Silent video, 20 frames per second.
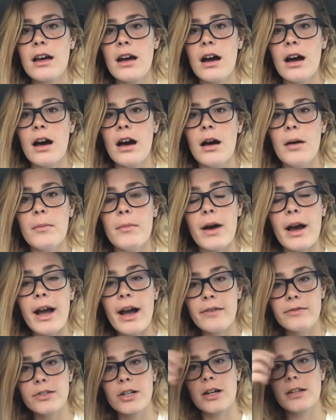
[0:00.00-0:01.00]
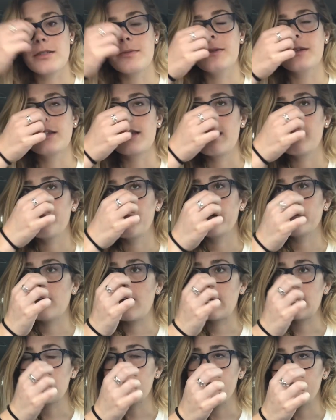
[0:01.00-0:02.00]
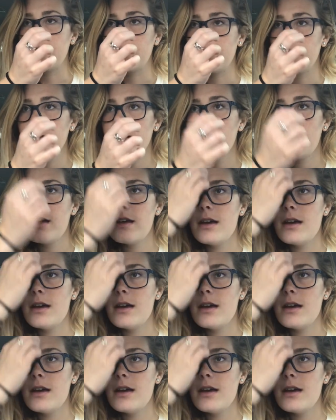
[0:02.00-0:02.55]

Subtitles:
I have talked about that in my last video.